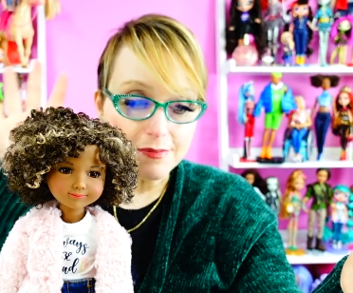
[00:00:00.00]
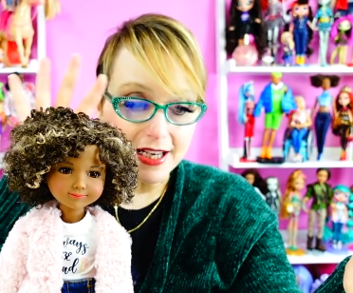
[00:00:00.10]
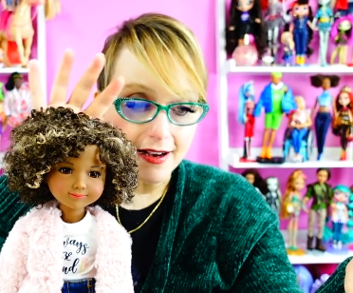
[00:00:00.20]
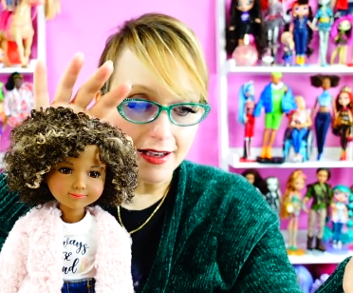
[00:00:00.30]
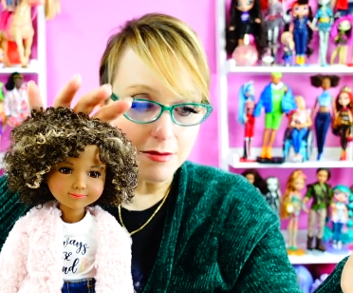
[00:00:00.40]
Speaker 1: Be
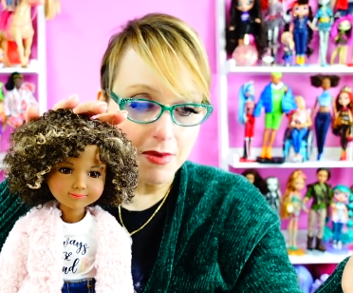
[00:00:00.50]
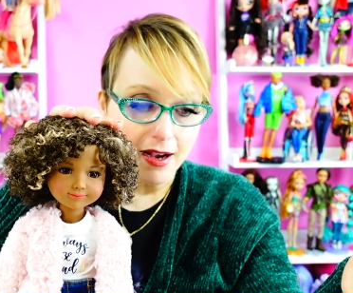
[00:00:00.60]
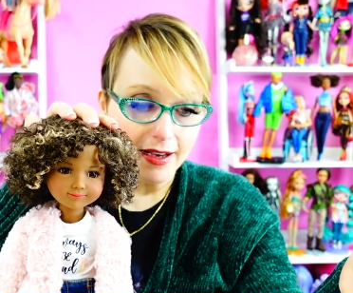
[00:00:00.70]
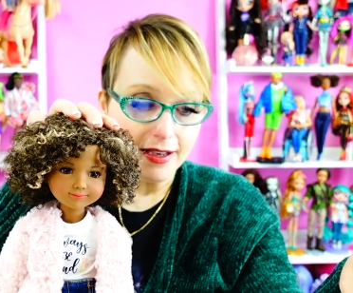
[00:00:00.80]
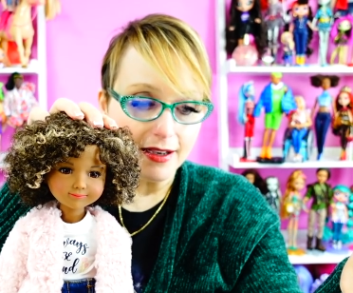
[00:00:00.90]
Kind,
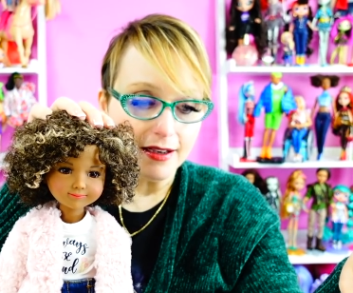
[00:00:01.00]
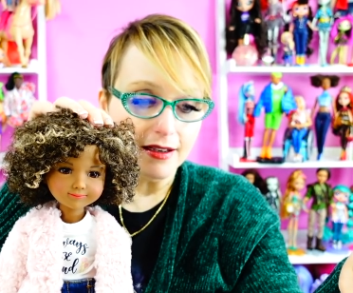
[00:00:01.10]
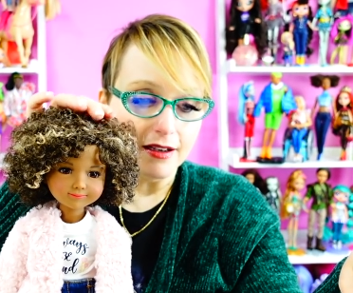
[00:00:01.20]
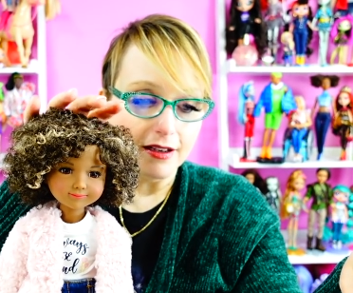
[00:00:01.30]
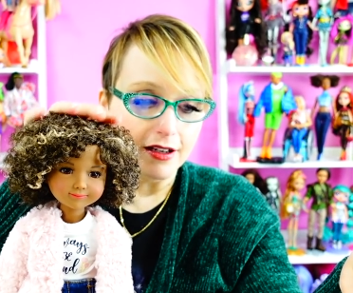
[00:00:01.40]
Maya.
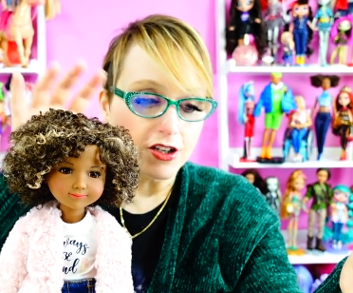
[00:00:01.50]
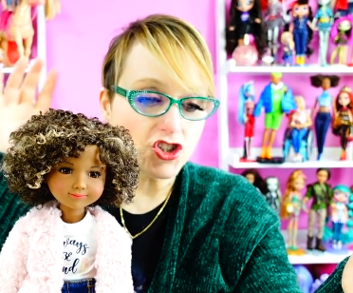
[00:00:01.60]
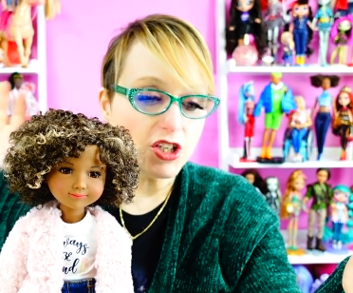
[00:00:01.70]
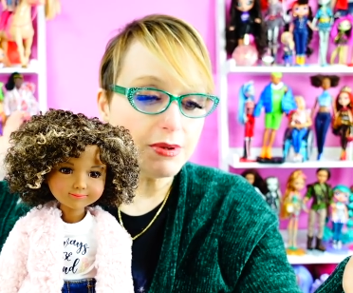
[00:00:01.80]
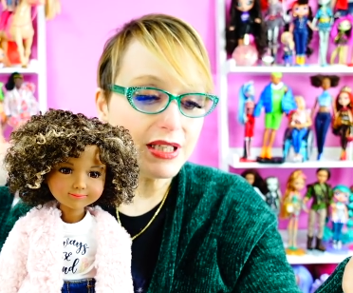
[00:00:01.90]
Oh, she
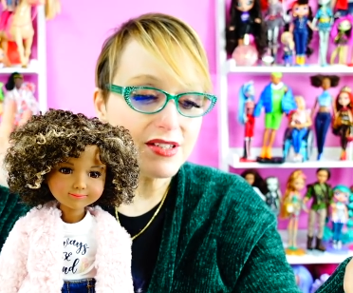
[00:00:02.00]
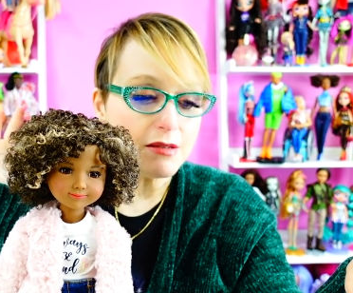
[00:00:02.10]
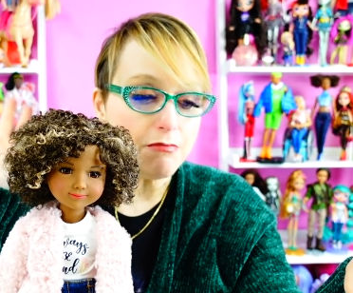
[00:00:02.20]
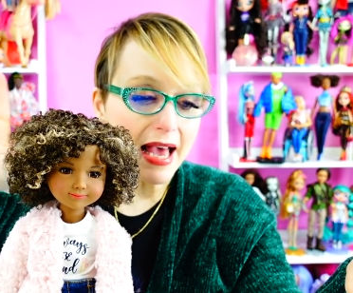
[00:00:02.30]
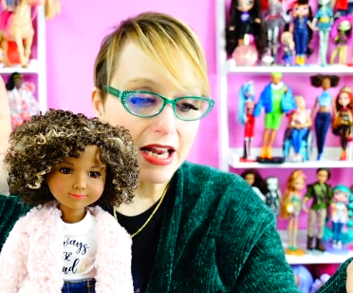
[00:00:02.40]
believes in
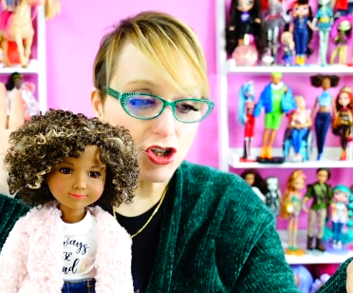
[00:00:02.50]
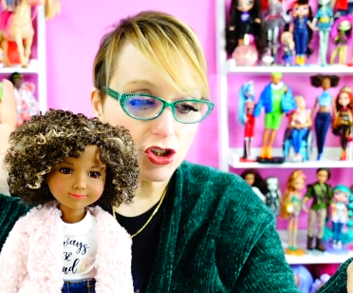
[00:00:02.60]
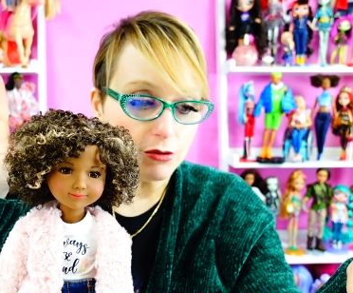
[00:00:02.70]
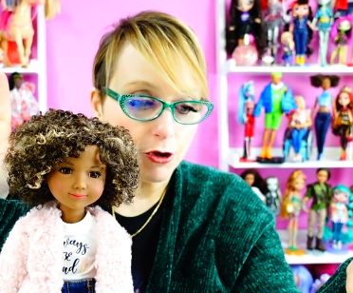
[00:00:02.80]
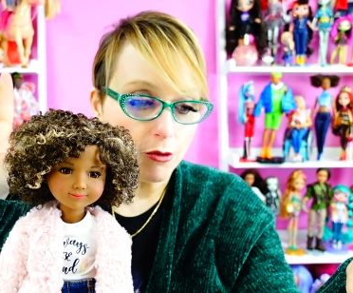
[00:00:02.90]
magical
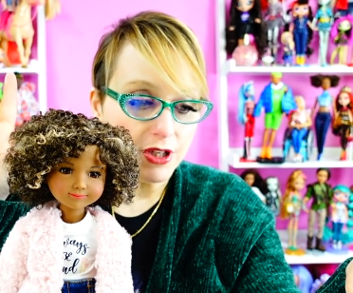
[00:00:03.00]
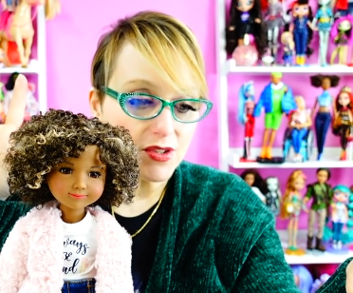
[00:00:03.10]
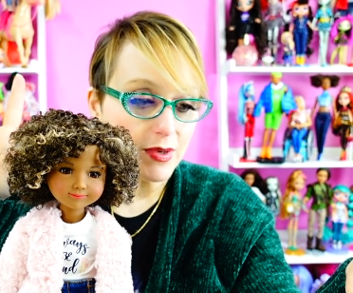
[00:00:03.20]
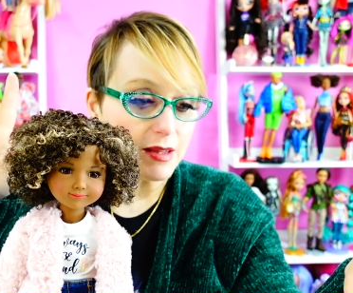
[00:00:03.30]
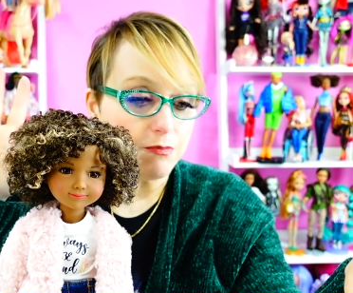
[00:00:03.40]
moments
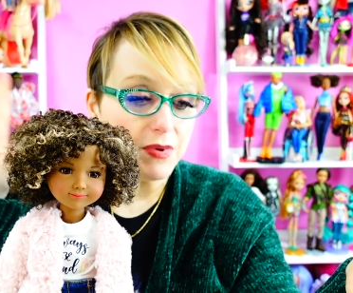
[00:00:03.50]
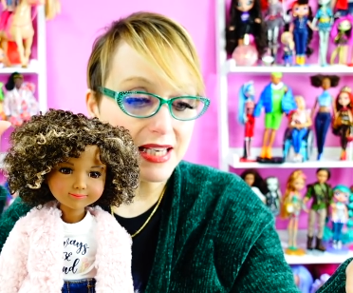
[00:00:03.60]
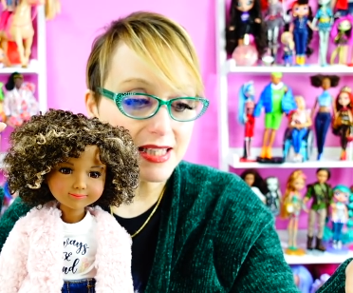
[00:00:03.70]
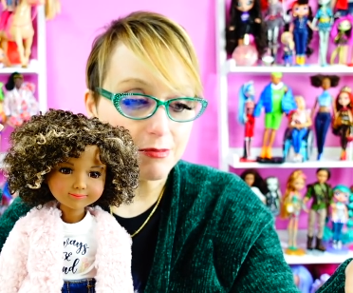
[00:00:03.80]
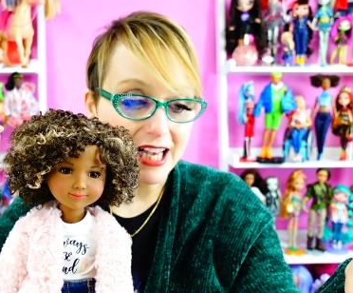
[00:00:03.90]
with big
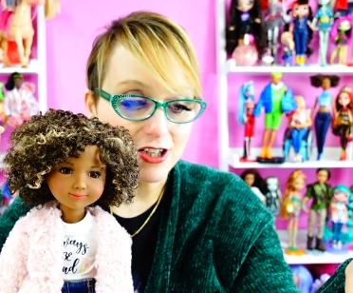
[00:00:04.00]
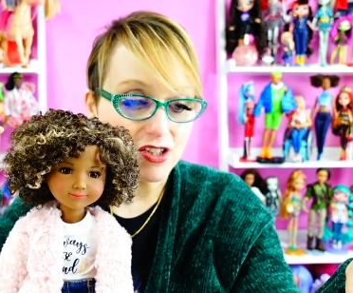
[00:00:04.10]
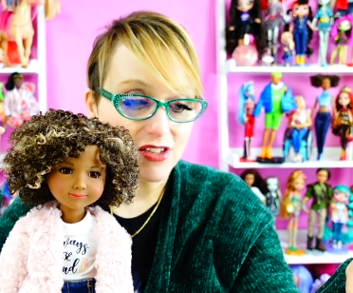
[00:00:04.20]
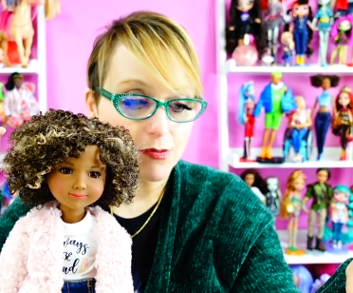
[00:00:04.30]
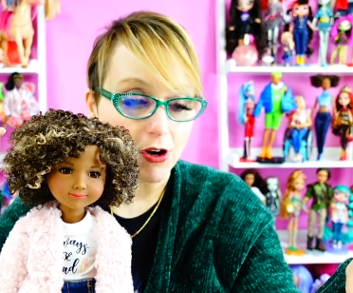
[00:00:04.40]
splashes of
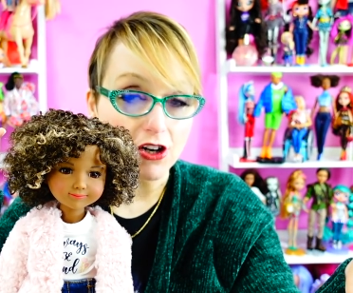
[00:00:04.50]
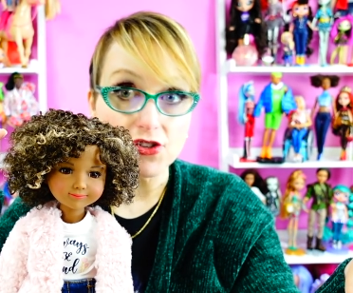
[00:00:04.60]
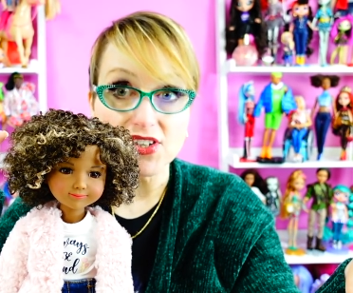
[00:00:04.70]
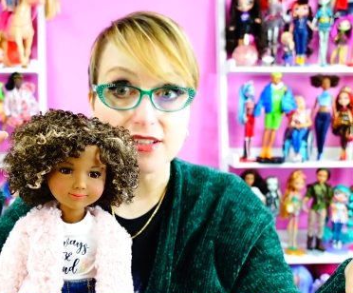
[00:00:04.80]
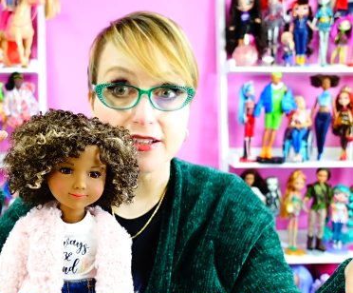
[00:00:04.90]
sparkles
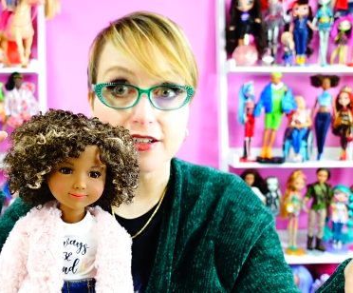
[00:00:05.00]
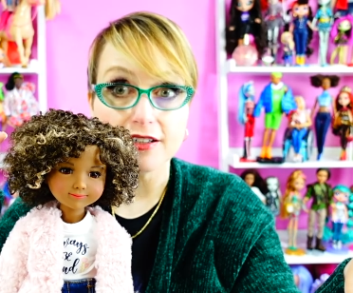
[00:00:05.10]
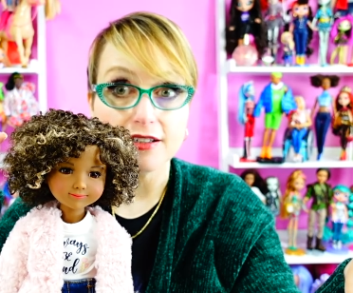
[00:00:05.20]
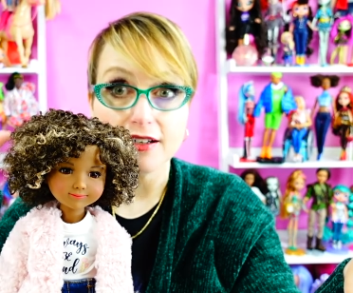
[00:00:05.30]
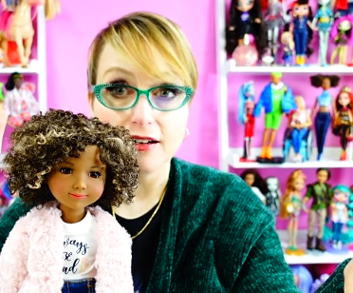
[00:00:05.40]
and glitter.
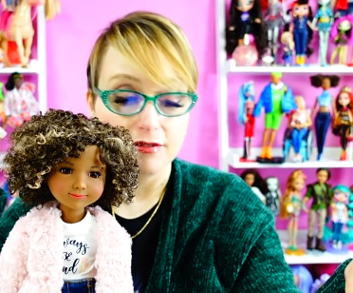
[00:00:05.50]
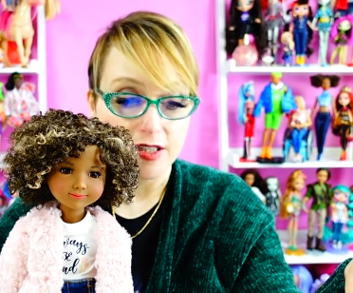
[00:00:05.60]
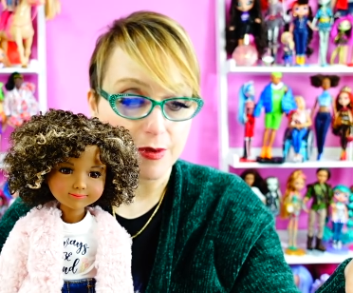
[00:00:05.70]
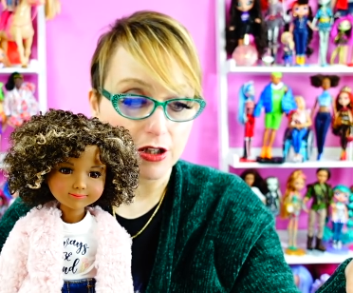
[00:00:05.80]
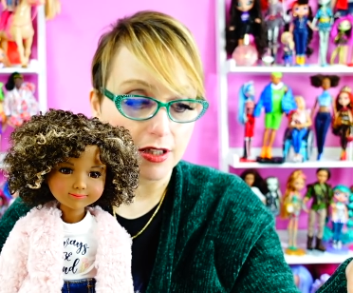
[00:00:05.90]
Oh, it's my
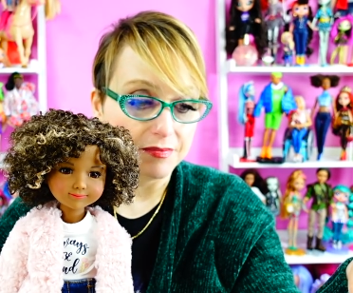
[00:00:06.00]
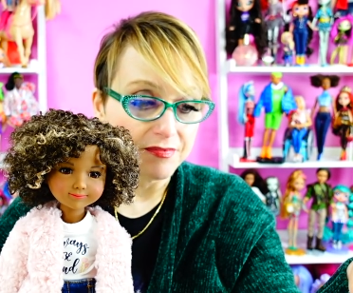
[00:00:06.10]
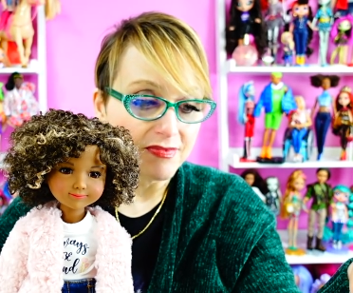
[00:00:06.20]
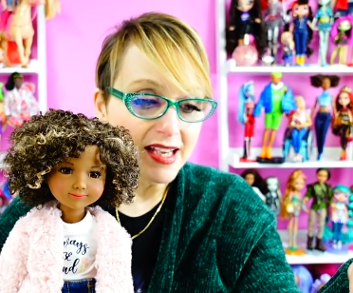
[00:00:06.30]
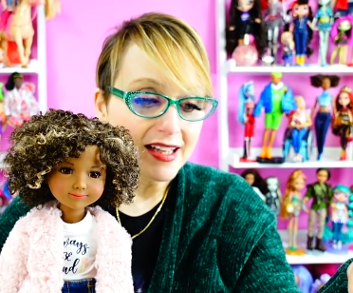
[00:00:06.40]
girl.
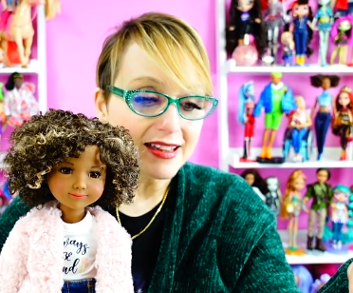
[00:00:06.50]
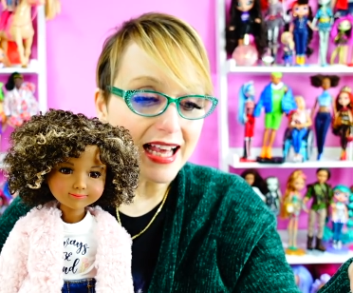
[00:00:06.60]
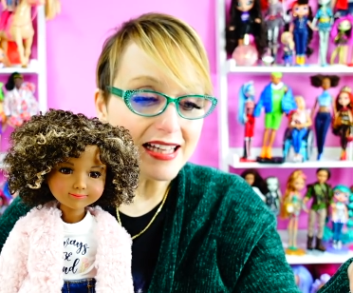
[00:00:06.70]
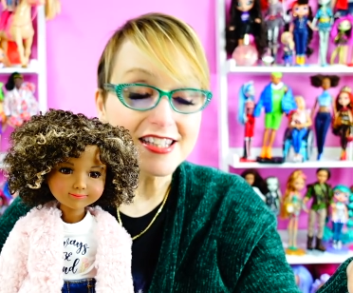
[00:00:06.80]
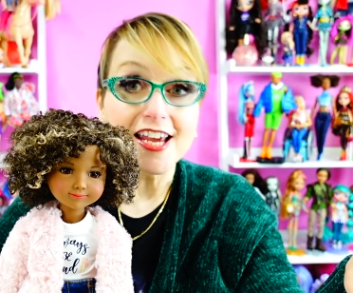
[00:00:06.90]

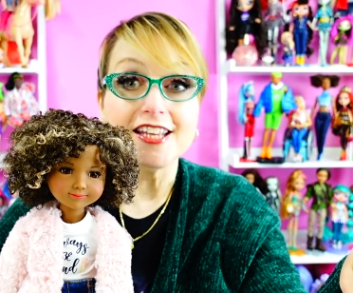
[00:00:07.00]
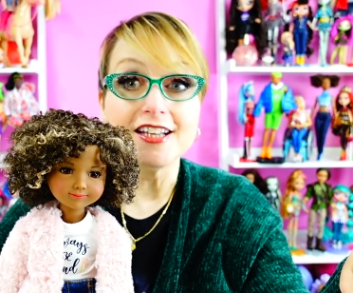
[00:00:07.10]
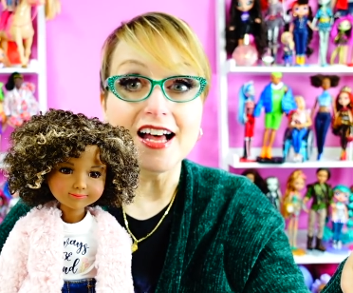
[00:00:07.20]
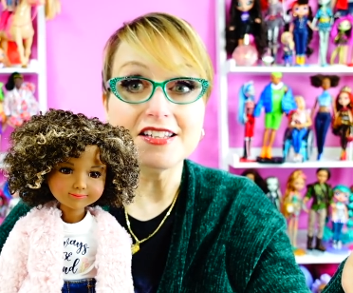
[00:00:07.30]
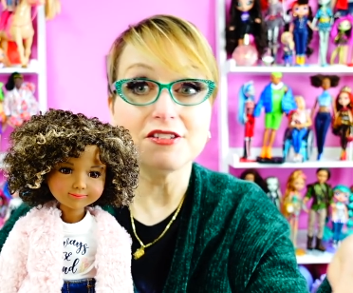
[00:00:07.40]
Lots and
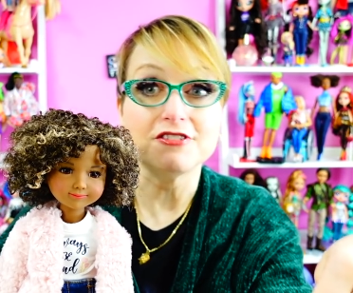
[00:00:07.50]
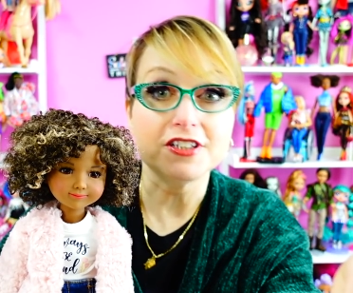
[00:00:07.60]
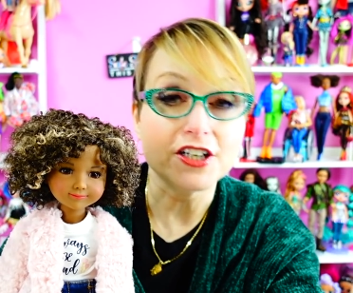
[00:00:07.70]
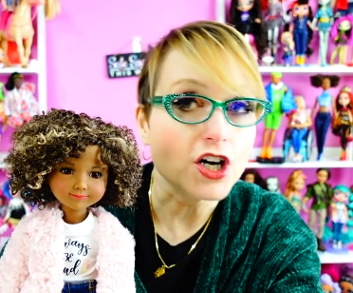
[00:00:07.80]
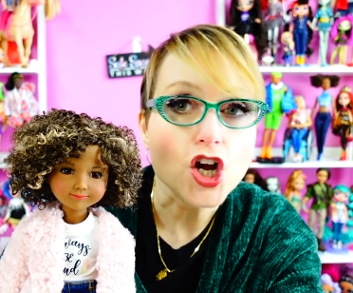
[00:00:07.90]
lots of
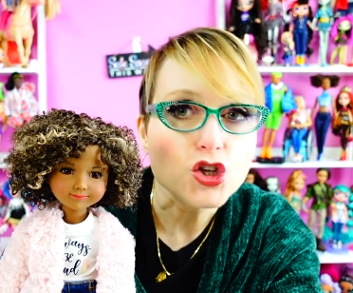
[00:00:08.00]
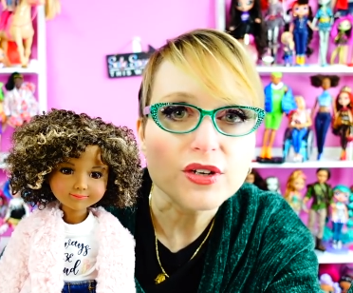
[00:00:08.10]
glitter.